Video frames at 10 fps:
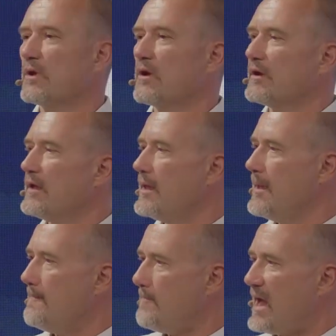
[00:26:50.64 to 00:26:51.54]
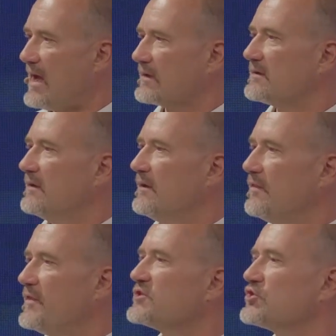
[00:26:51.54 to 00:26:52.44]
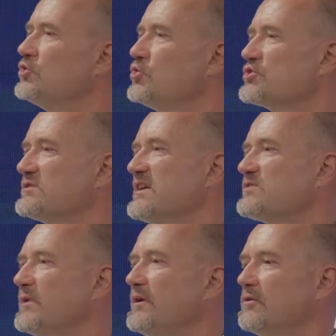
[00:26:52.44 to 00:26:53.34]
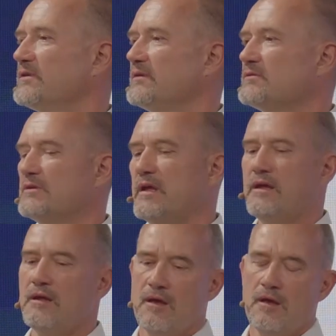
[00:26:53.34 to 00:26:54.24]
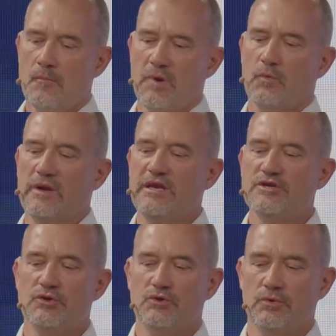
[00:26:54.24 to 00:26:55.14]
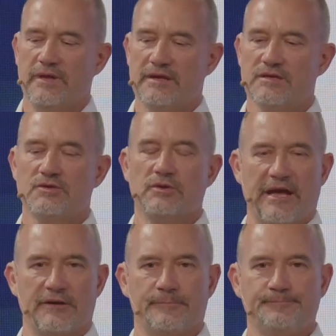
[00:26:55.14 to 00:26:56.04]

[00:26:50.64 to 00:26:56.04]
going to impact the solutions as we know them today, but we need to do that together.